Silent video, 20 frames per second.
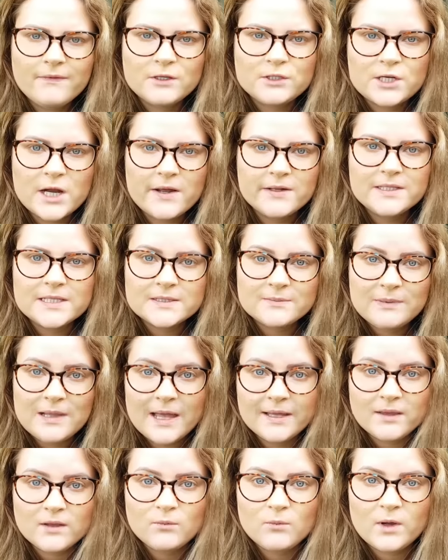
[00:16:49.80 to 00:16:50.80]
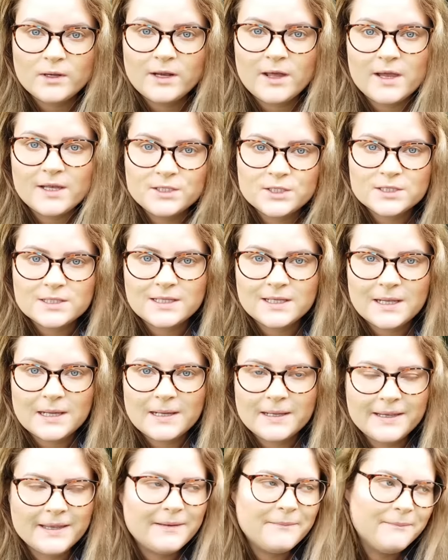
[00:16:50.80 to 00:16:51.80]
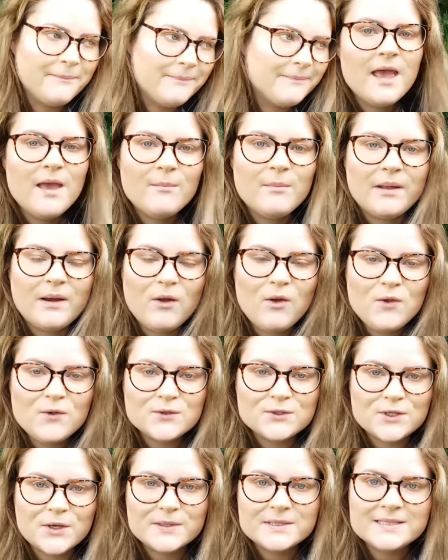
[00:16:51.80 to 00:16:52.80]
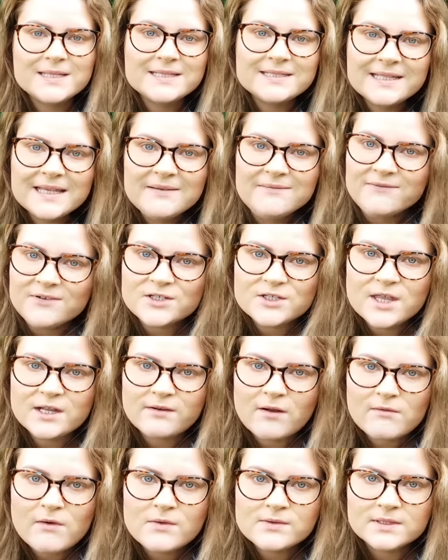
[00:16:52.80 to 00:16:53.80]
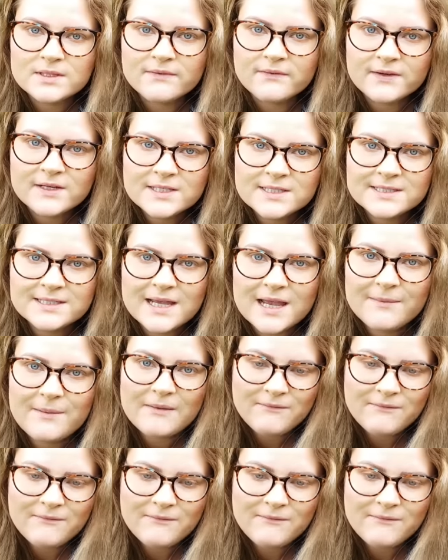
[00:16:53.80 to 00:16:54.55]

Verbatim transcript: The trout is blind in one eye, just like I am. But also, it's the same fish that I rose the first time.